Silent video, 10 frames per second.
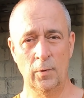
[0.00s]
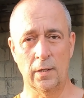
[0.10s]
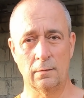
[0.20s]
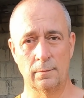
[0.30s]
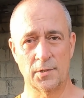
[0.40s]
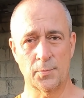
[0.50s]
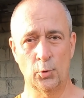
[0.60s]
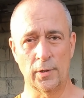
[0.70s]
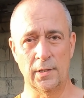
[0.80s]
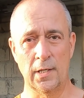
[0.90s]
Well,
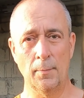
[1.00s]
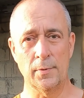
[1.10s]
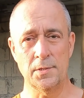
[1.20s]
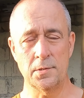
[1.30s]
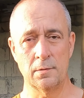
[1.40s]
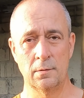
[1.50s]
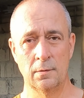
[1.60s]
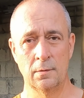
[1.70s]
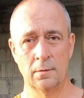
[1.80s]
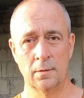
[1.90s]
smaller numbers,
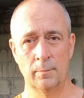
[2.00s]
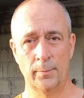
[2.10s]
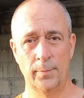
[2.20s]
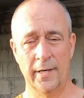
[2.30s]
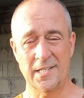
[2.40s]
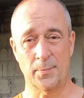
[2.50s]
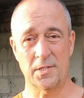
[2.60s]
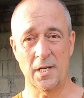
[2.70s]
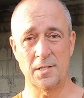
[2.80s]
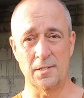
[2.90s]
but as a
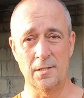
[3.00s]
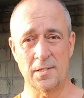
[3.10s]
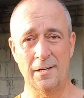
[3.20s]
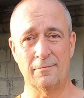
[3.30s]
percentage,